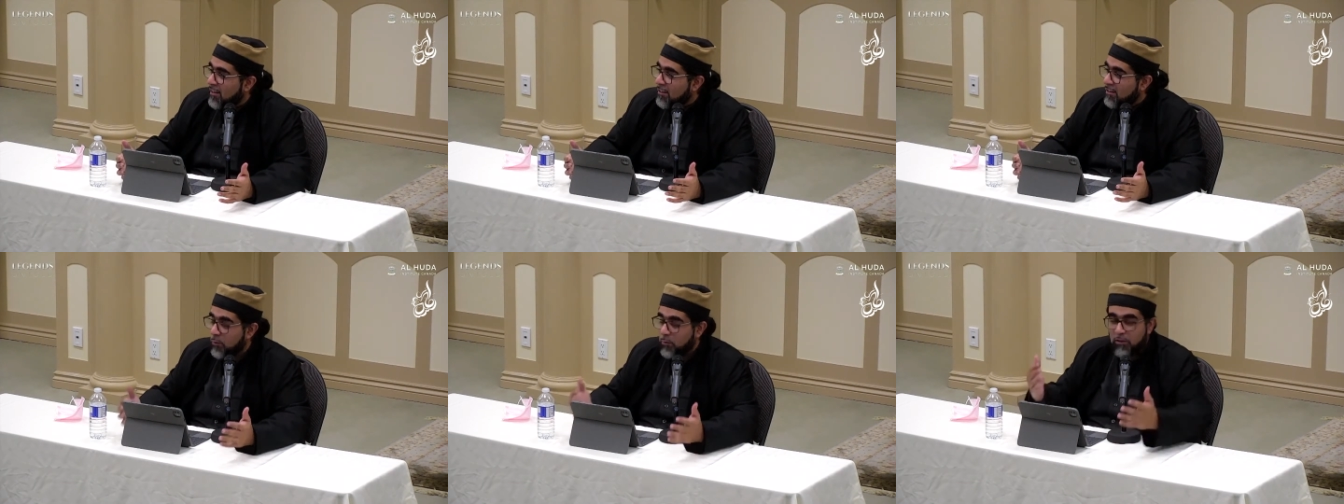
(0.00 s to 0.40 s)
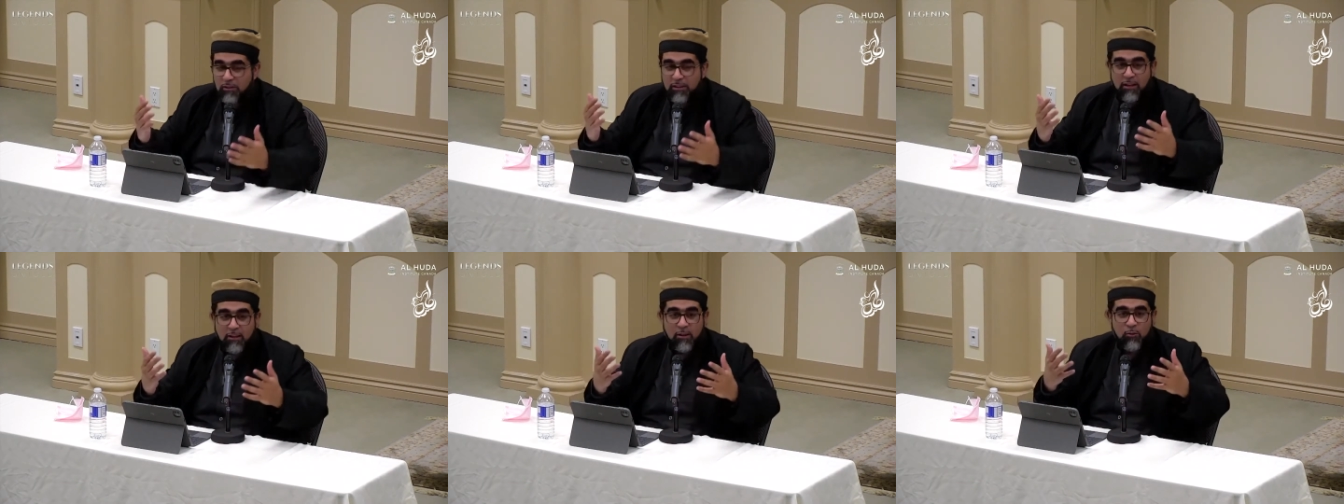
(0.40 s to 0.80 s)
The,
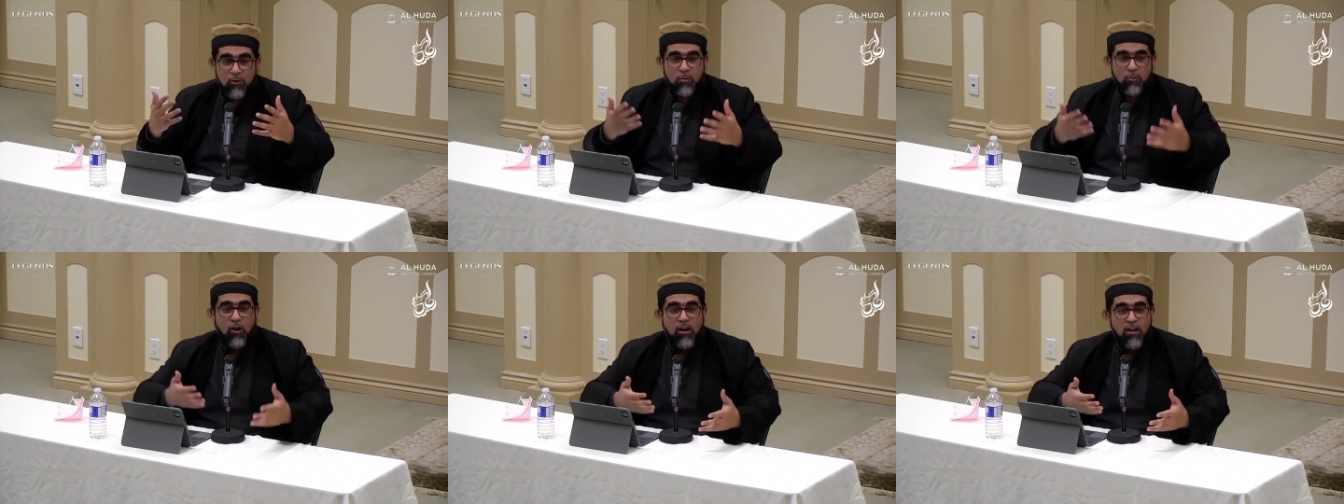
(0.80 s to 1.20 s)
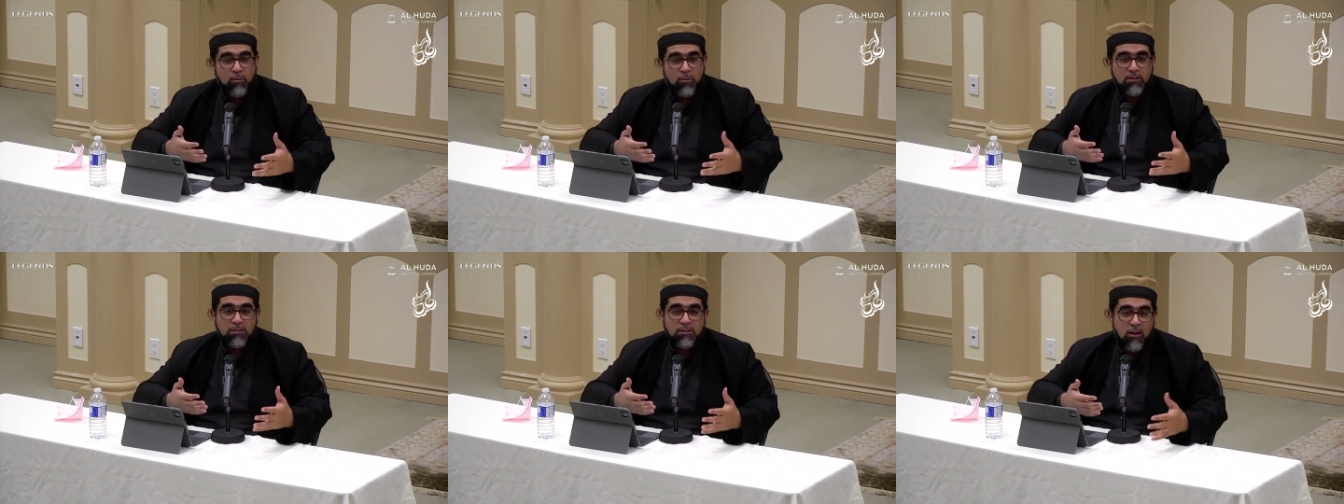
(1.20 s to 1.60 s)
they, they would appoint a
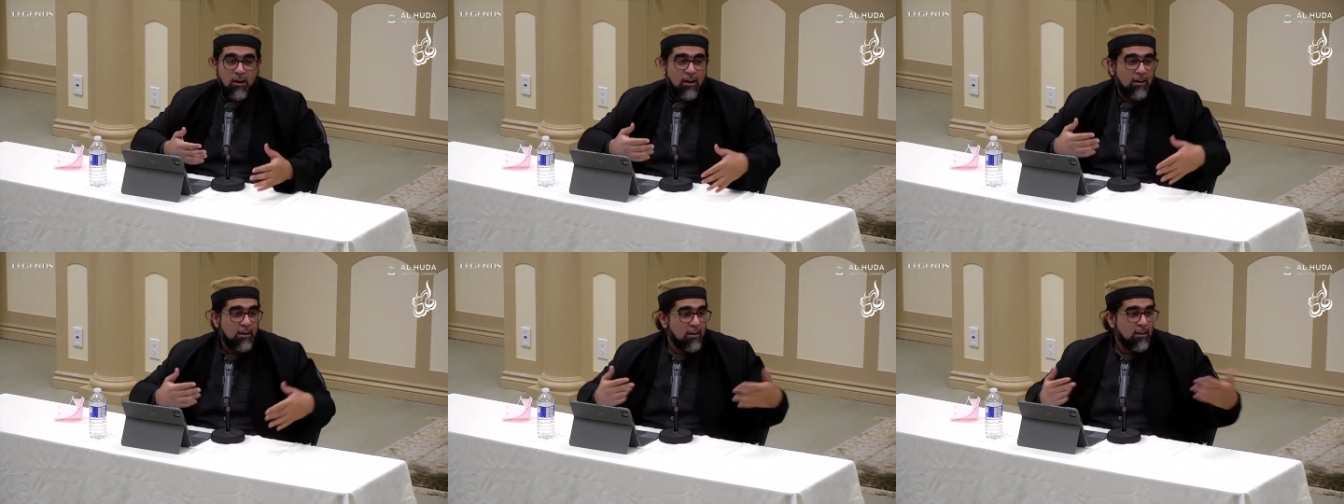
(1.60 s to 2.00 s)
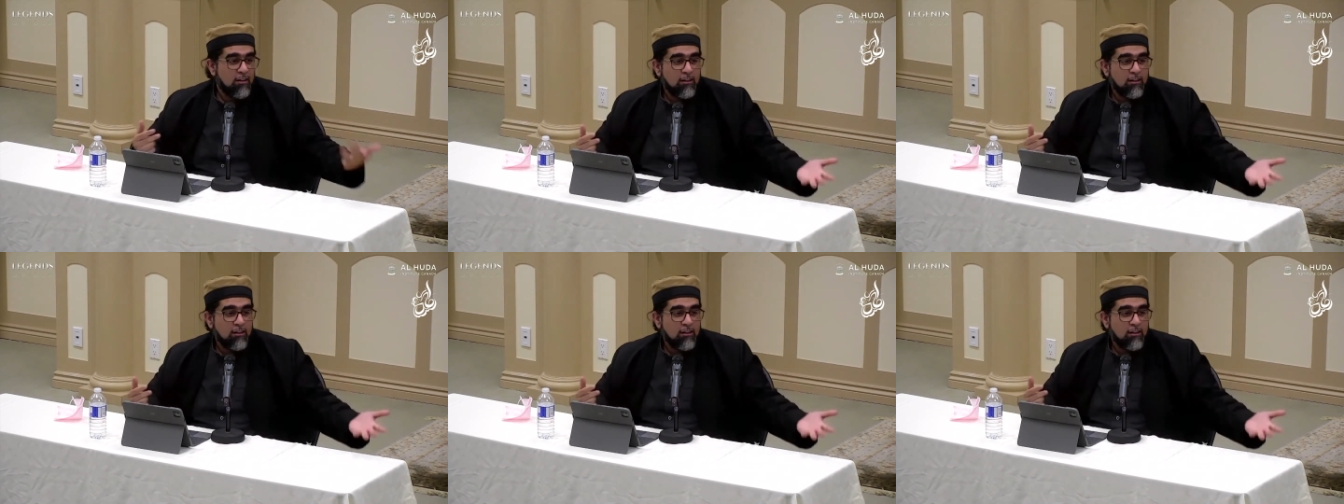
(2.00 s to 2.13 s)
prison guard.